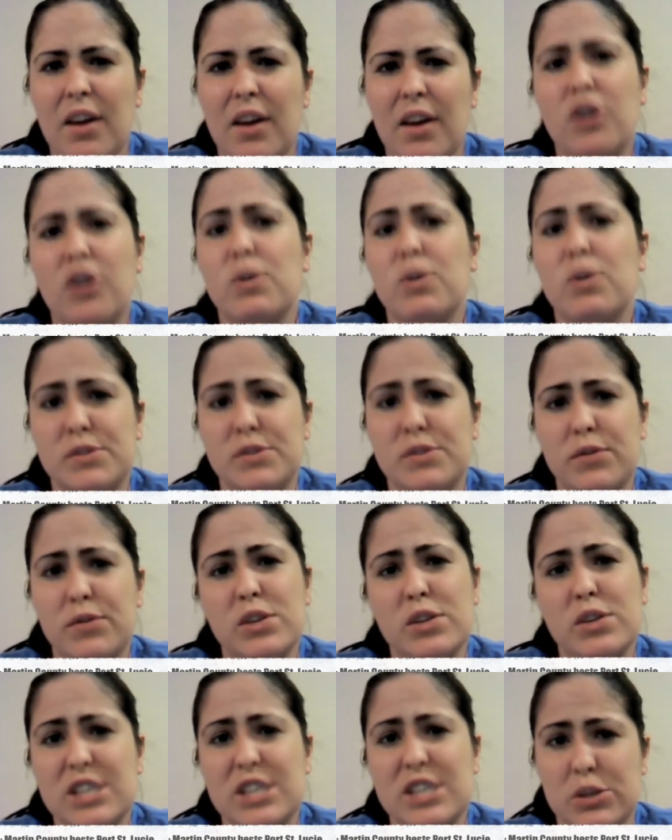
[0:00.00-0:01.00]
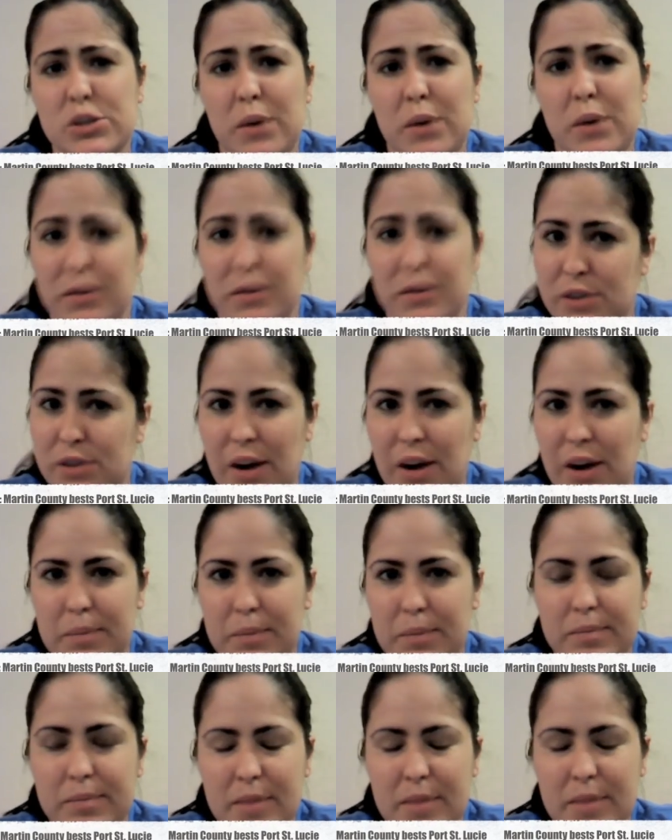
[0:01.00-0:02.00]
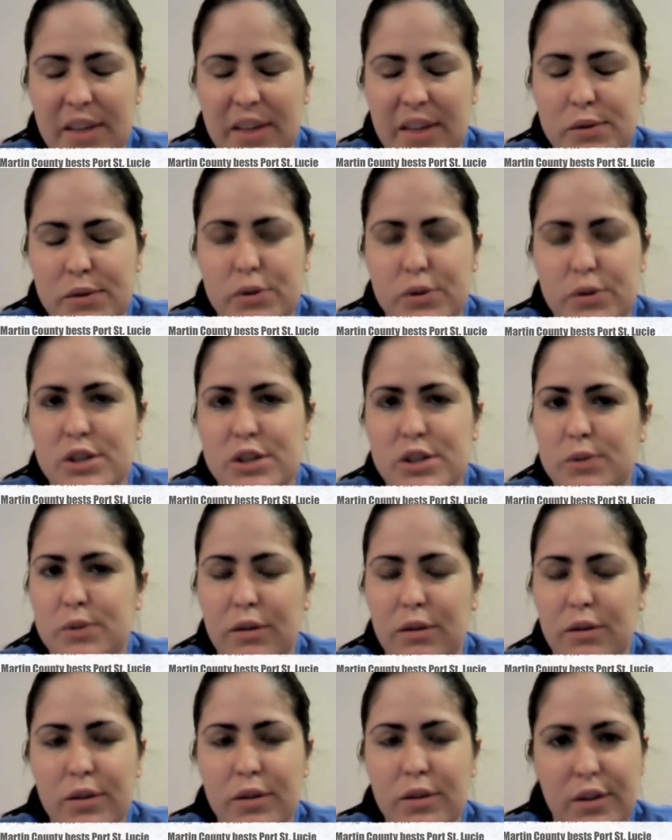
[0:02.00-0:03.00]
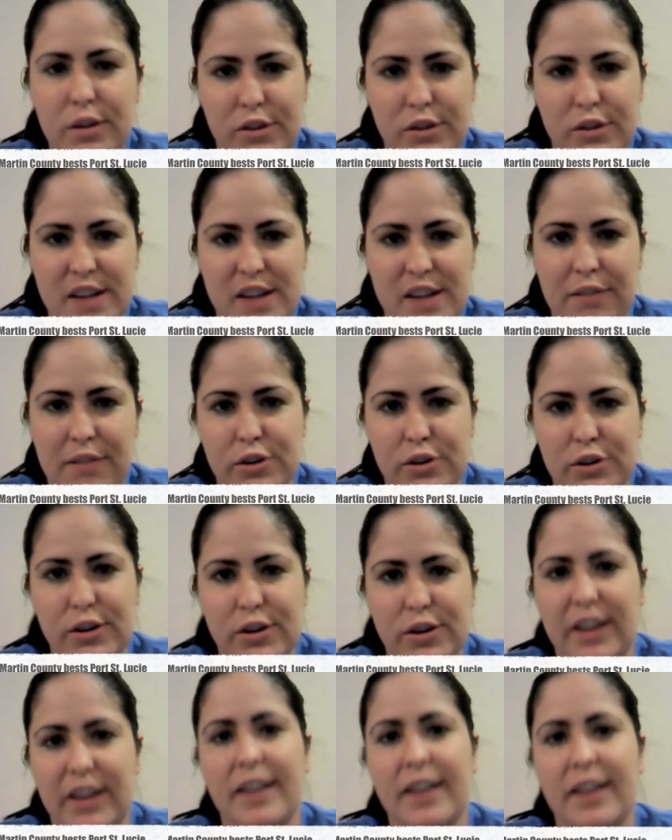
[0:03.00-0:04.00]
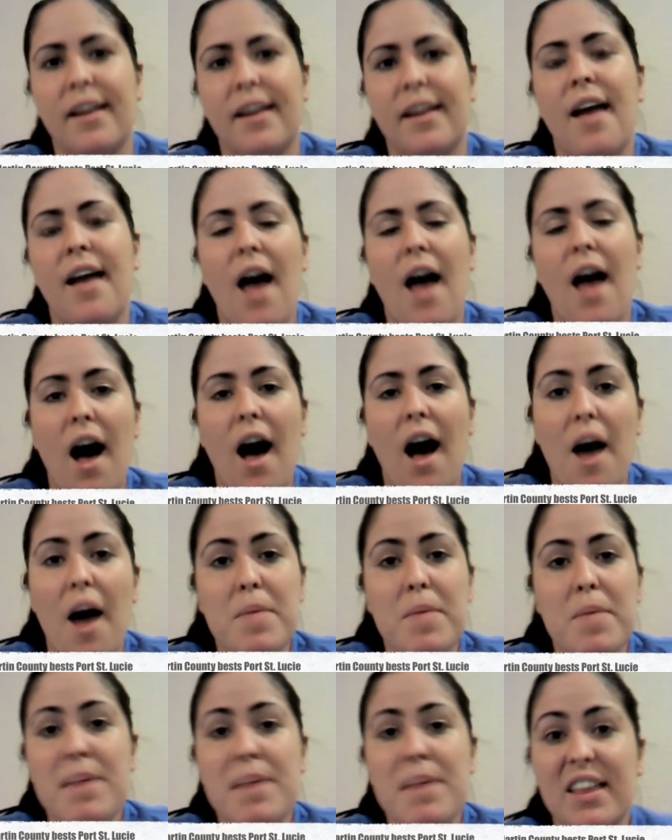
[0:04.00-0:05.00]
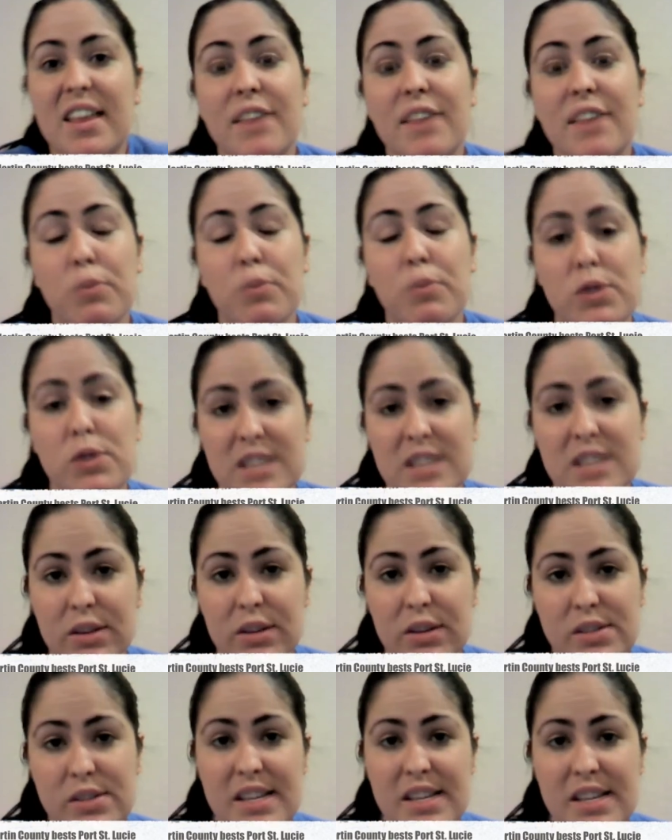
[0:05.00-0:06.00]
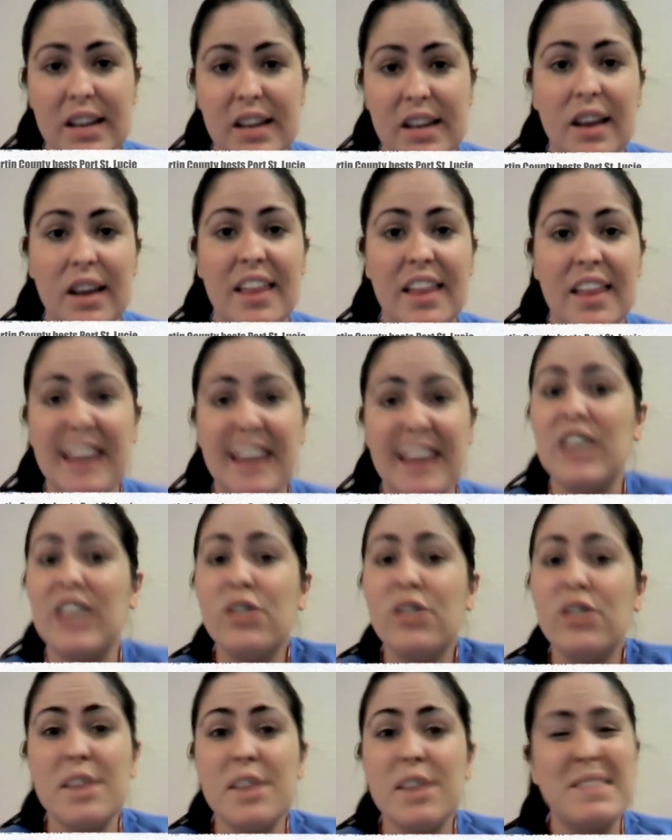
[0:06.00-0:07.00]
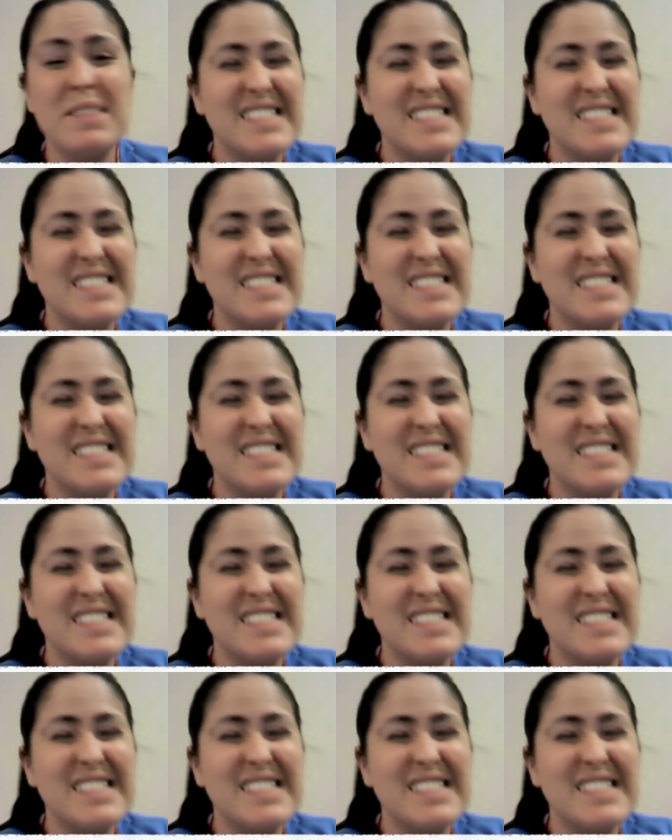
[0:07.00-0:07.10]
No, it was 14-12. Sorry, I think it was 14-12 in the first half. They were trailing. The big thing for Port St. Lucie that killed them